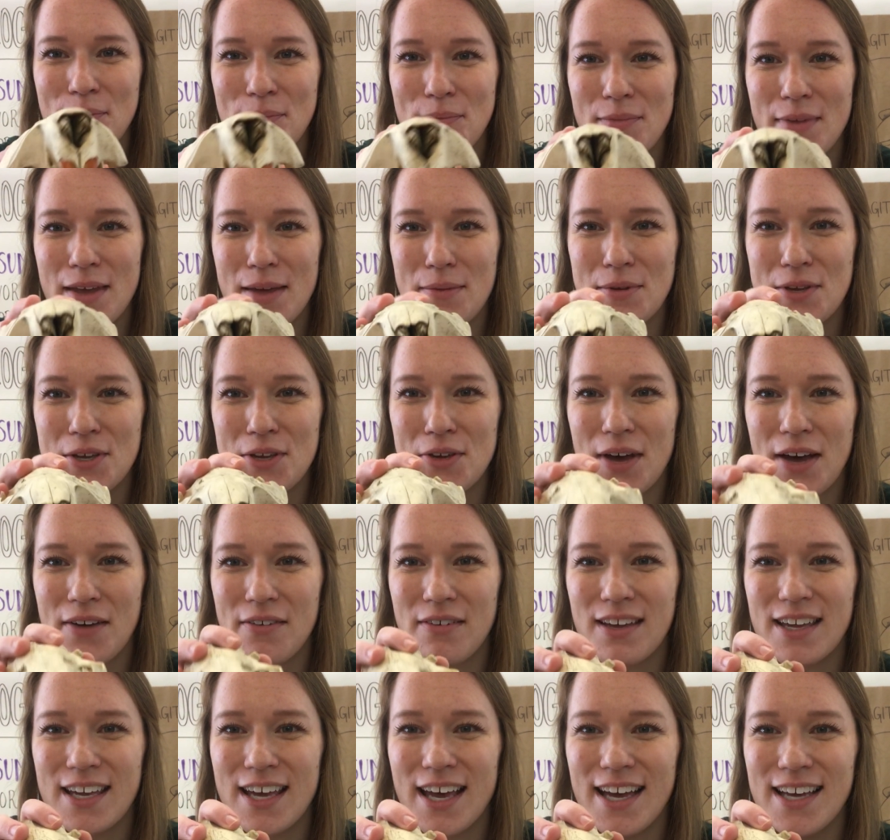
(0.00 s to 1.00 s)
Maybe you have
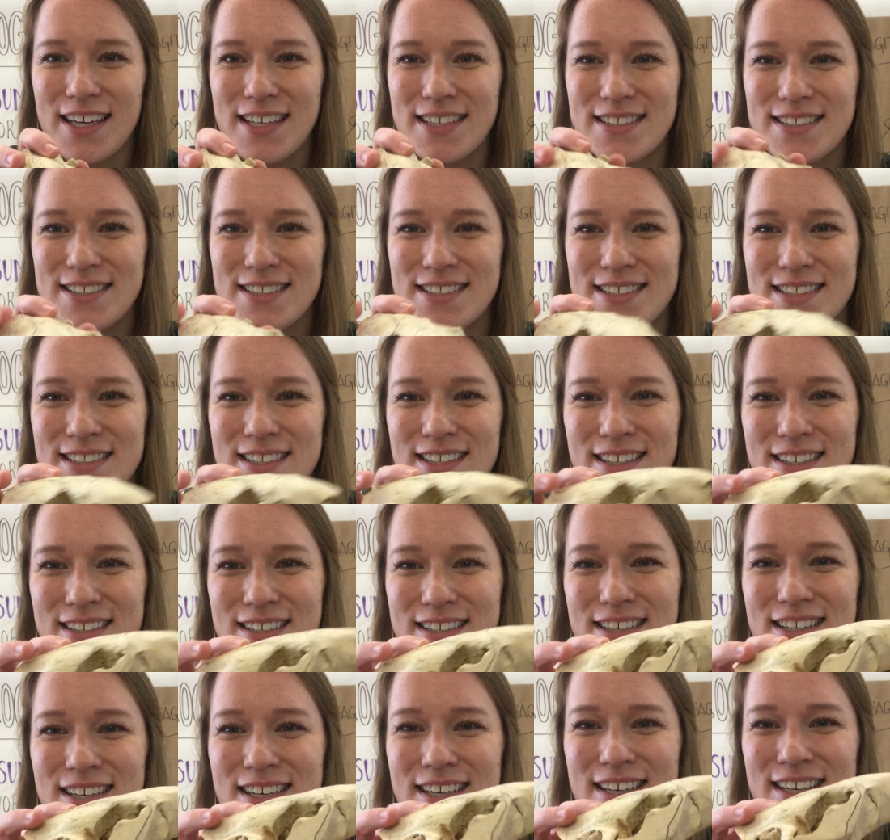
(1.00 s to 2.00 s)
a guess.
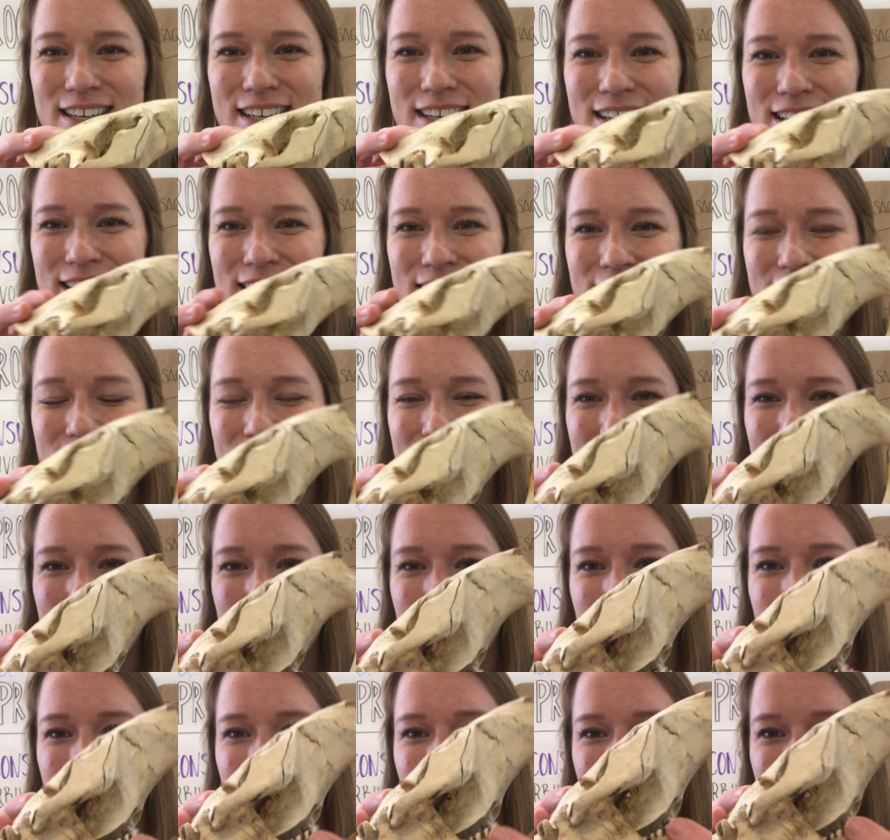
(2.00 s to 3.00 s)

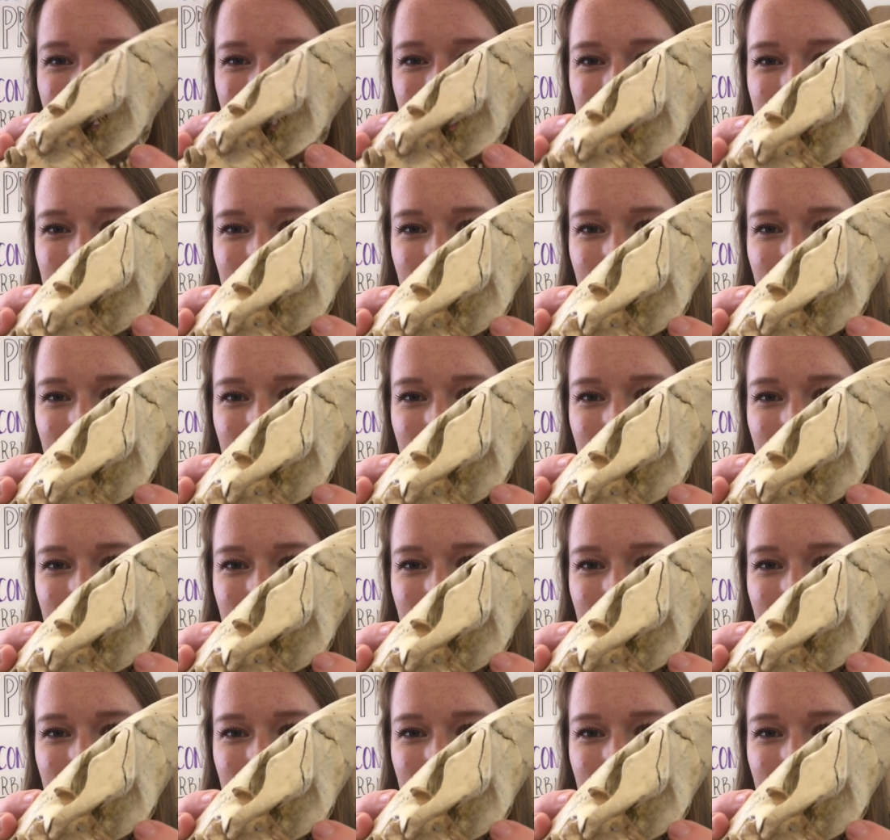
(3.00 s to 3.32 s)
We've got those